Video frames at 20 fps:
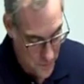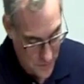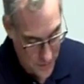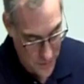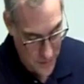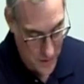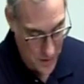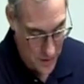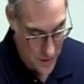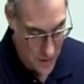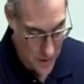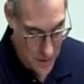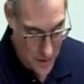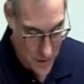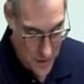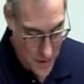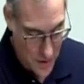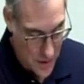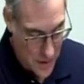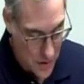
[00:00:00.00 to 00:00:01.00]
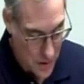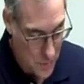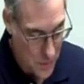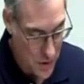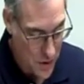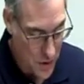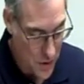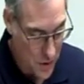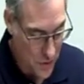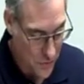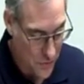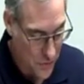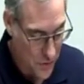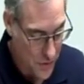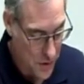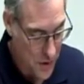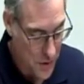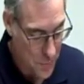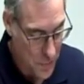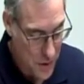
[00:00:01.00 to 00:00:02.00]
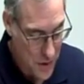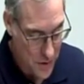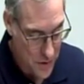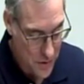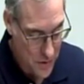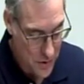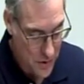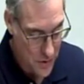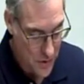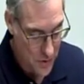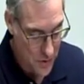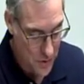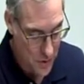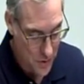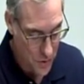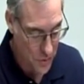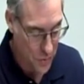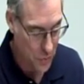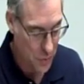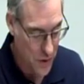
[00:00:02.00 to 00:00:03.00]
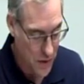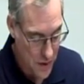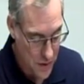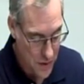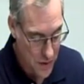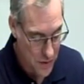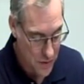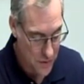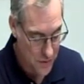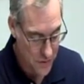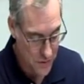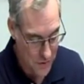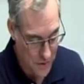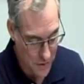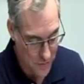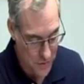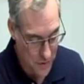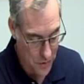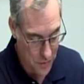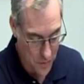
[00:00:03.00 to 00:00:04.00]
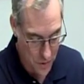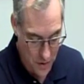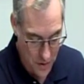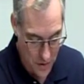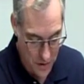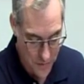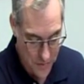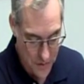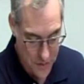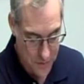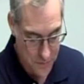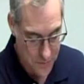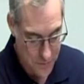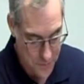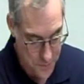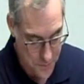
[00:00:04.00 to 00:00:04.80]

i want to go to philippians 3 7 through 11